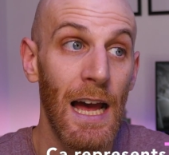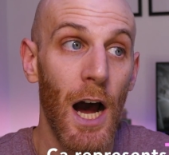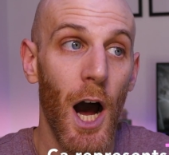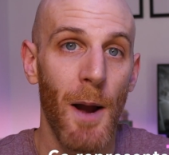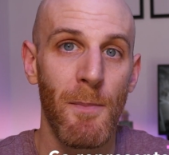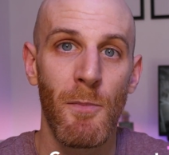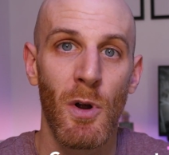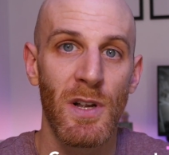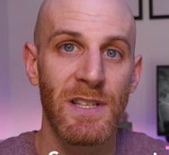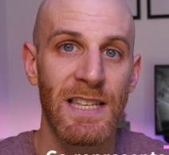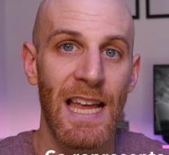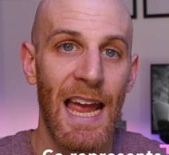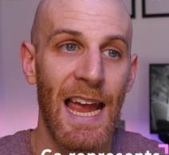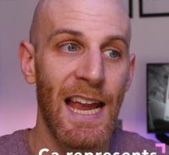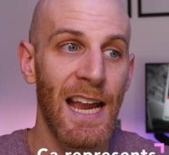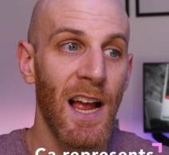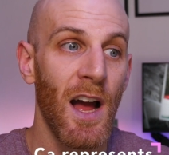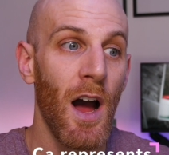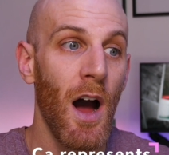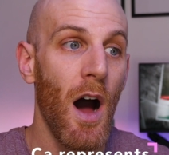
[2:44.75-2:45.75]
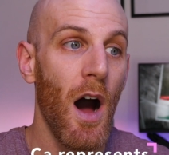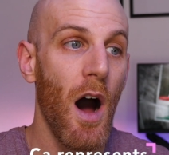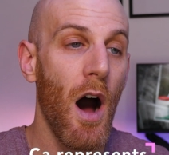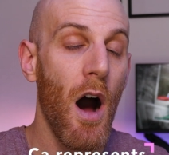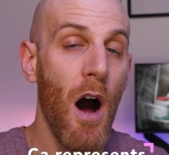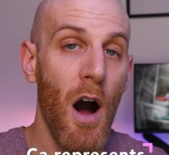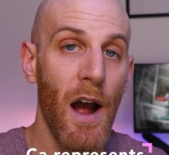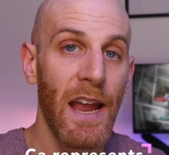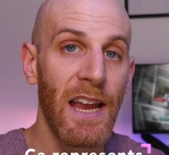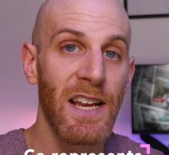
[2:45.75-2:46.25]
I'm not saying
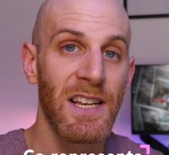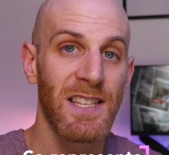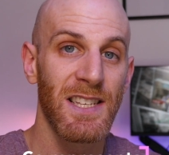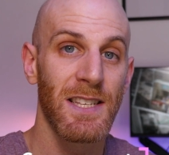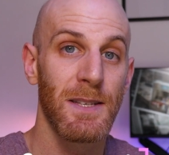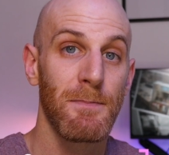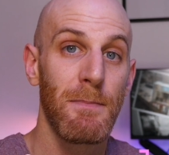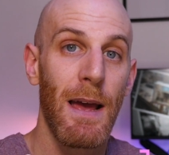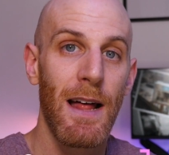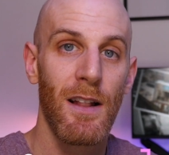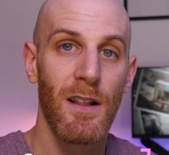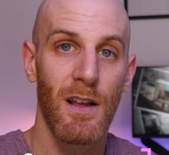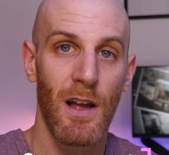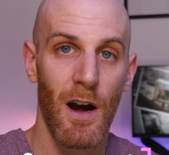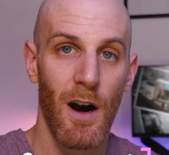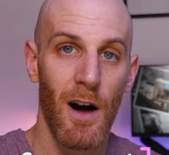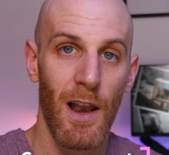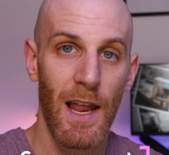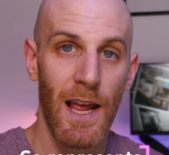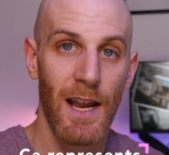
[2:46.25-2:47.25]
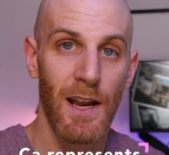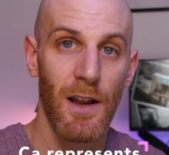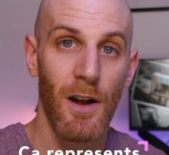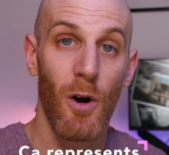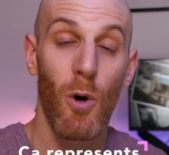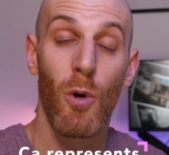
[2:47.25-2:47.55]
I smell garlic,